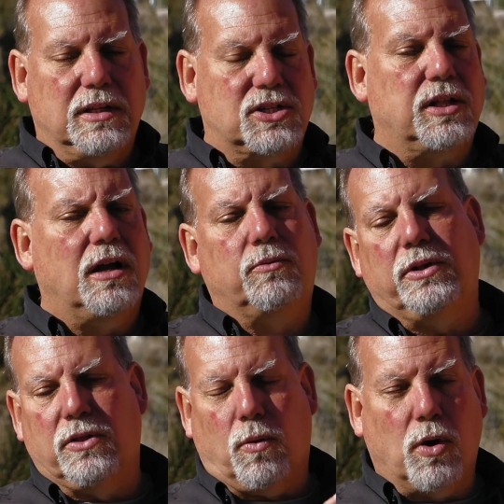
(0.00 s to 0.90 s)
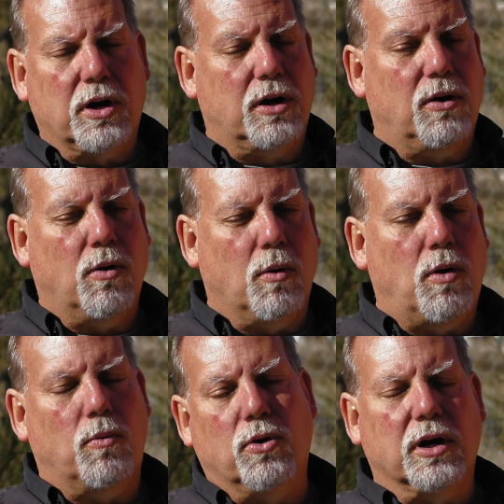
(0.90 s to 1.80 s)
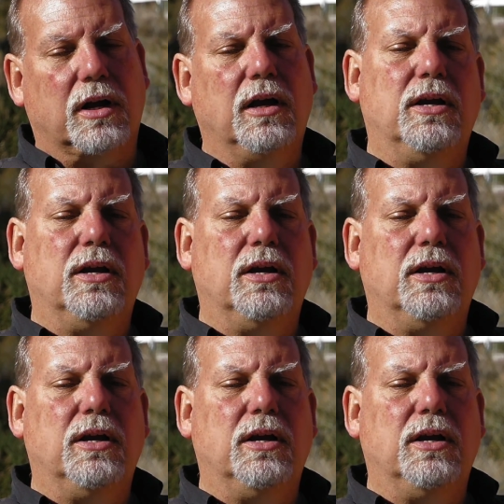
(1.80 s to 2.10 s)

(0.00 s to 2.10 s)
of the slug will either work or it won't work.